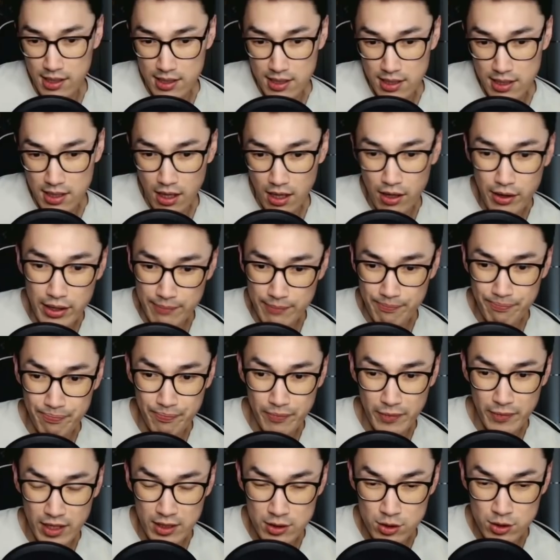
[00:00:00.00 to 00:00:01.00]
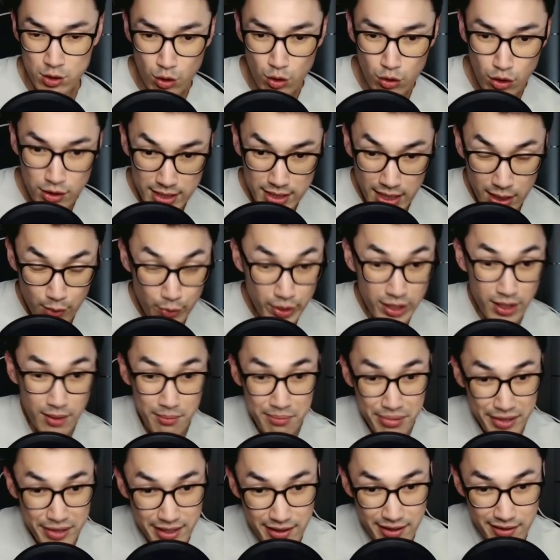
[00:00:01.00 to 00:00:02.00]
All right, so it looks like we
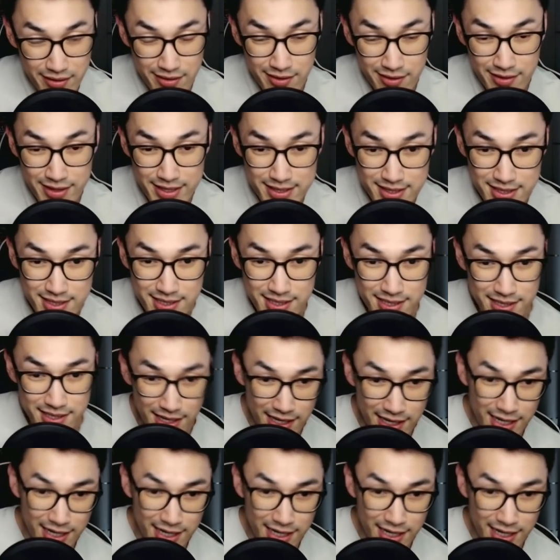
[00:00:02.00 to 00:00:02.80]
completed the list.